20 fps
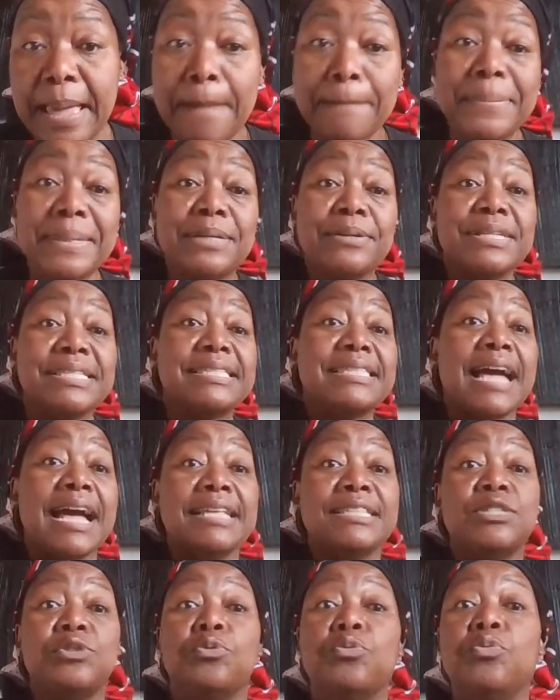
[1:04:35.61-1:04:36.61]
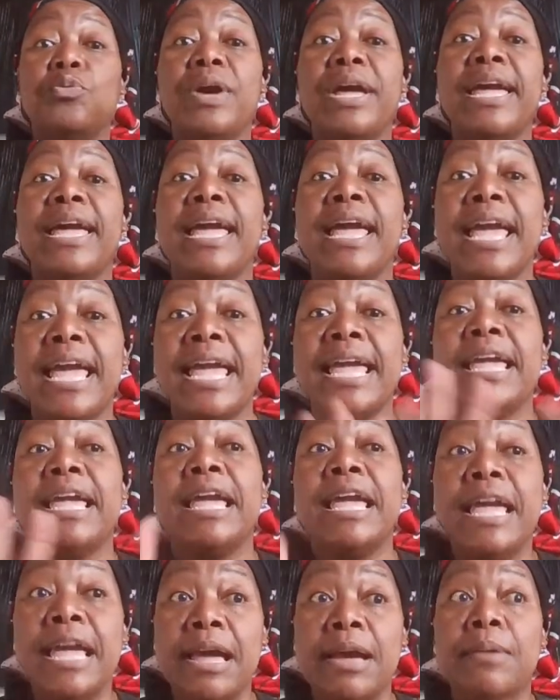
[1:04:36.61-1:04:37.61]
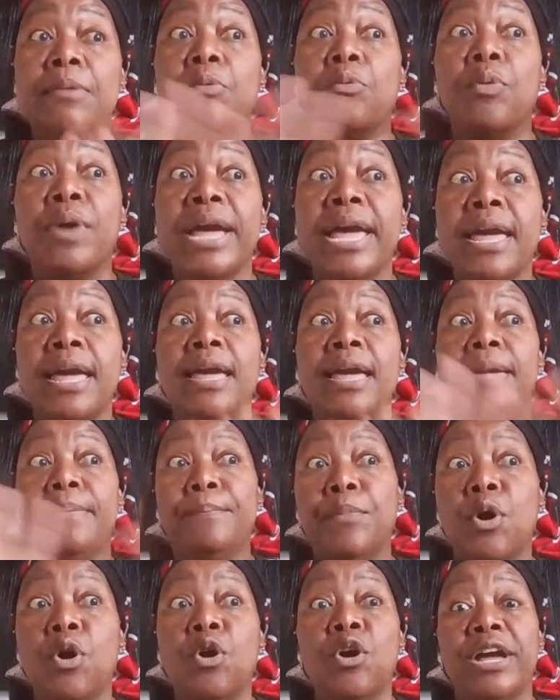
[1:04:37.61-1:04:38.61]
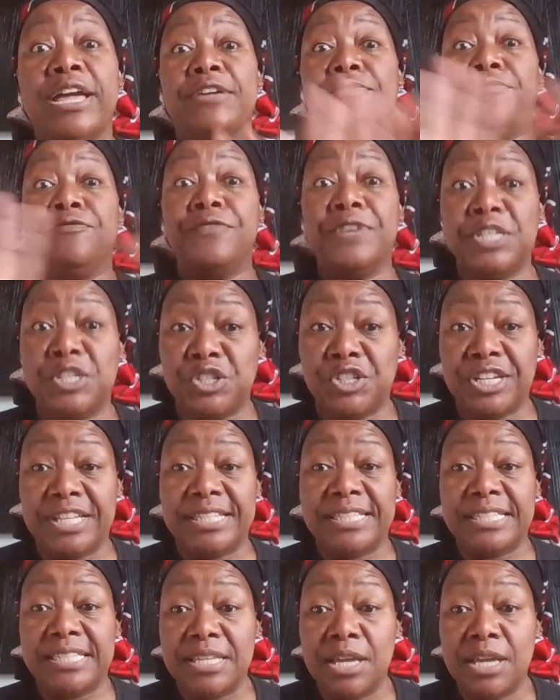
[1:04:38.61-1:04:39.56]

because that's way, way more efficient.